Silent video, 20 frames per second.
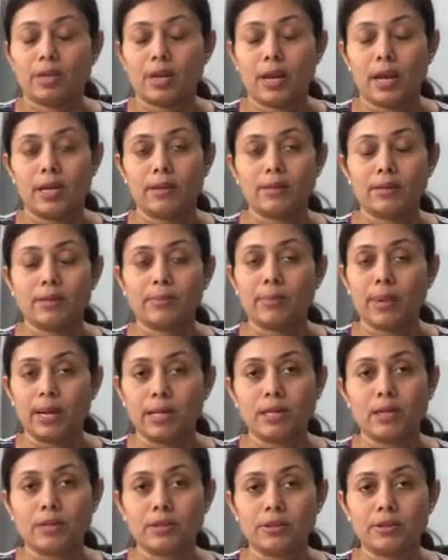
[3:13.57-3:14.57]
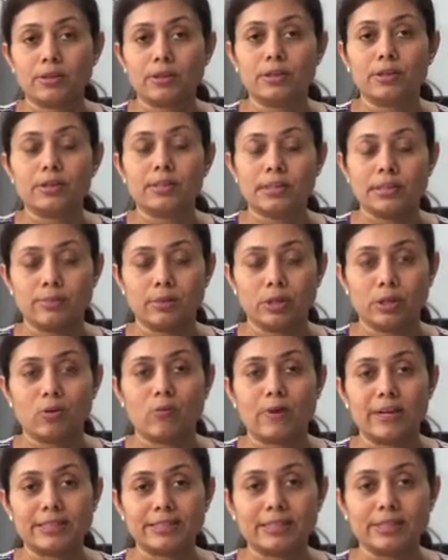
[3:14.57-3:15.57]
and many other
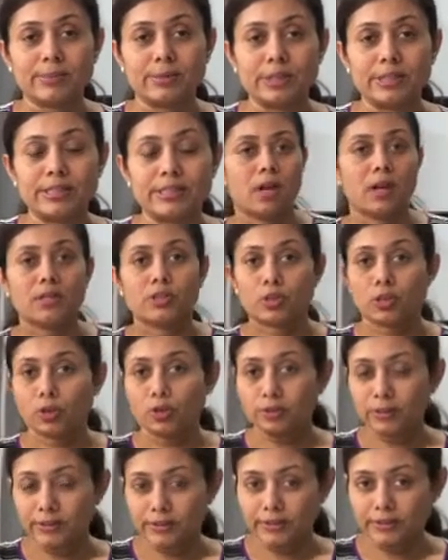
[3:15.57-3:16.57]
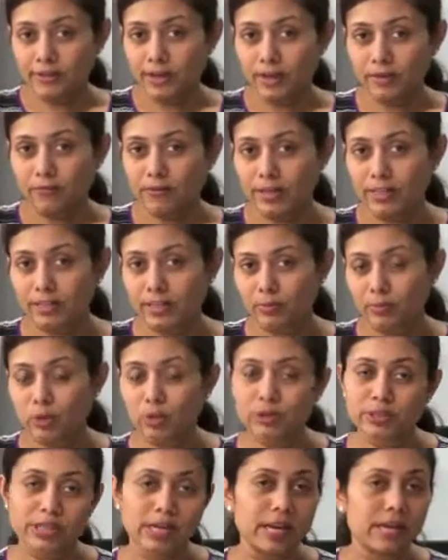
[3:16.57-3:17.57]
similar vegetables. So these kind of
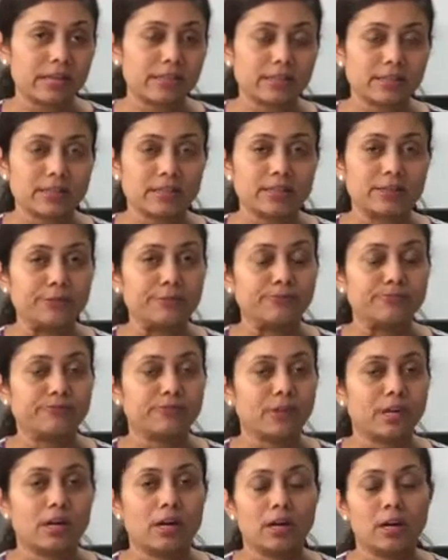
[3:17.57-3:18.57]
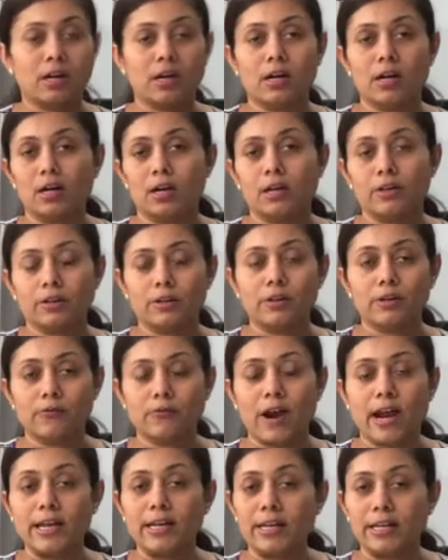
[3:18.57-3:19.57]
vegetables and
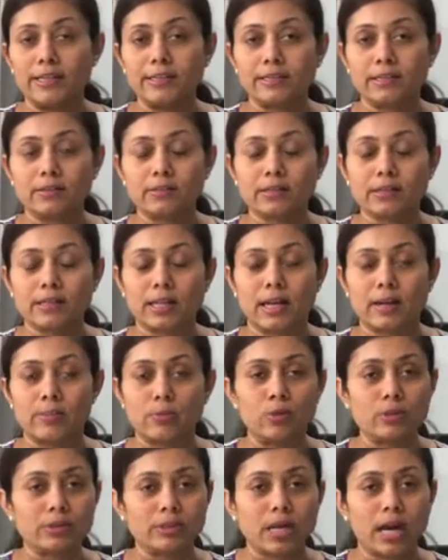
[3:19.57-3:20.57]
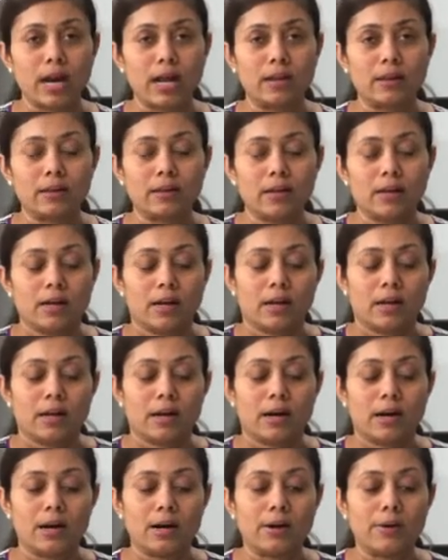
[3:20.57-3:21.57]
fine lentils like moong dal,
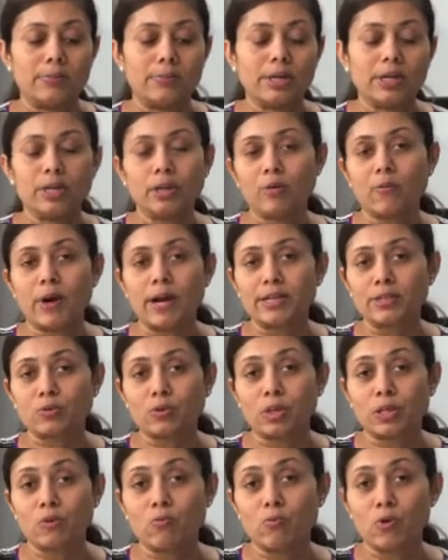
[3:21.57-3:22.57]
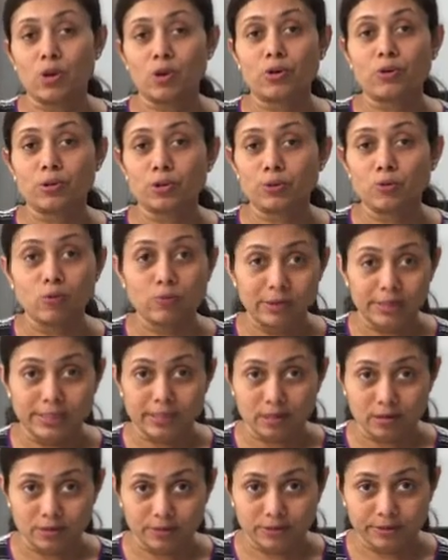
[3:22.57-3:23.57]
it requires only 1 or 2
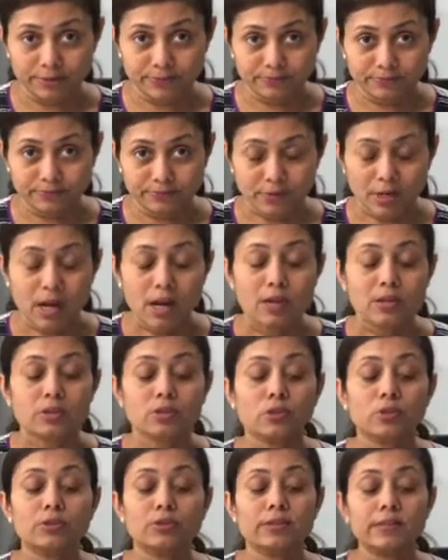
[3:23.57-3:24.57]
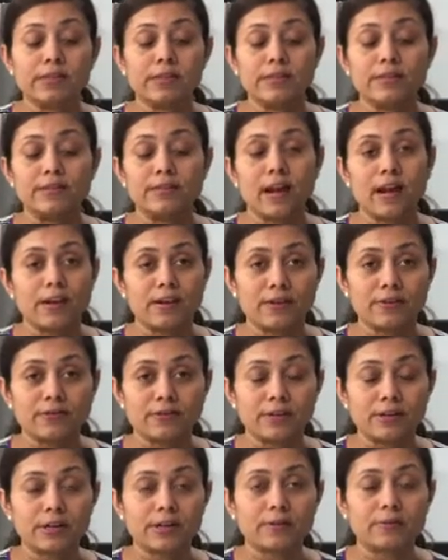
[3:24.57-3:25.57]
whistles. So these kind
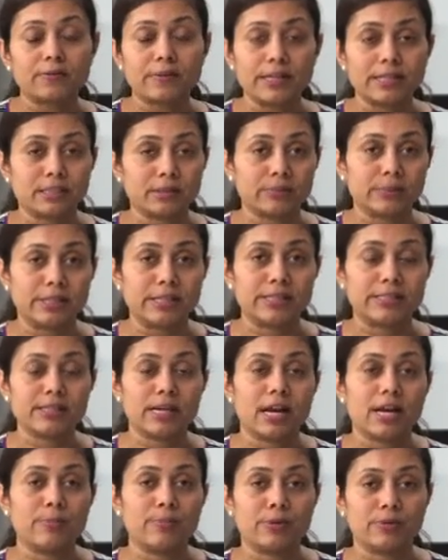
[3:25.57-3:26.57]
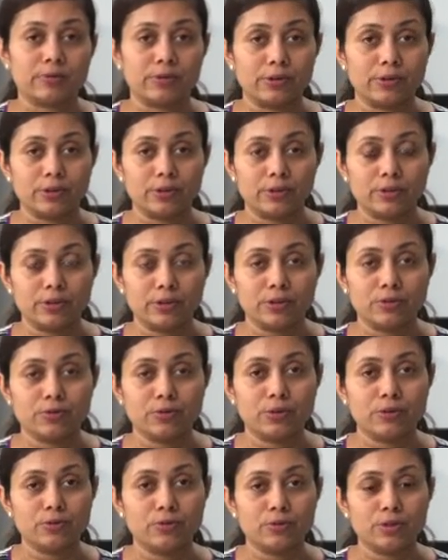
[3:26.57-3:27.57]
of recipes I prefer to
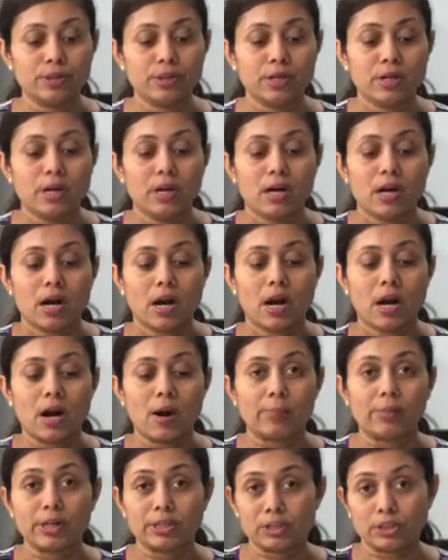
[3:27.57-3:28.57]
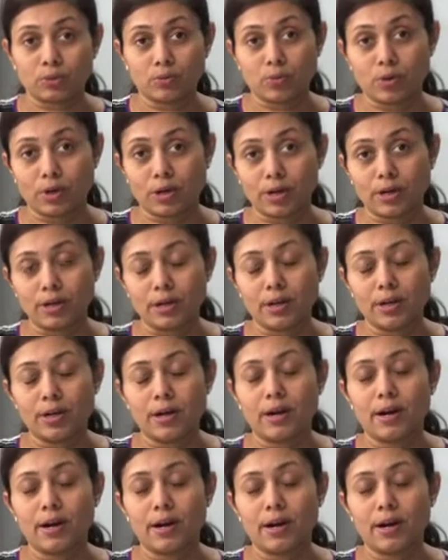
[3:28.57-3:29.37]
use pressure cooker